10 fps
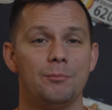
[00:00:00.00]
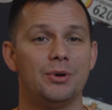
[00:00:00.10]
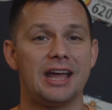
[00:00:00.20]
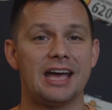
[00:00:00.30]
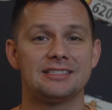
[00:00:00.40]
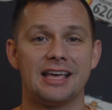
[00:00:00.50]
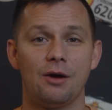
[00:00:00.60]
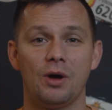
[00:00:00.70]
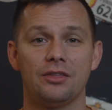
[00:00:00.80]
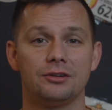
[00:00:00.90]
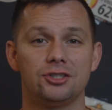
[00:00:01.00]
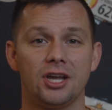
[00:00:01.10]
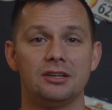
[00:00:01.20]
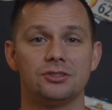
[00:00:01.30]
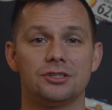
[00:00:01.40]
But as that weather
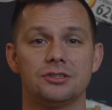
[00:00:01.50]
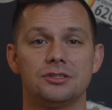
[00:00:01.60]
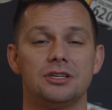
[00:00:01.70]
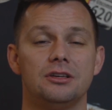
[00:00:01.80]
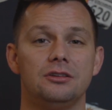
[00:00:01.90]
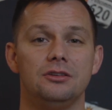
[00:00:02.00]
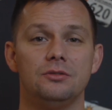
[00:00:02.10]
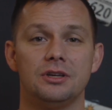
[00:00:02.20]
changes, you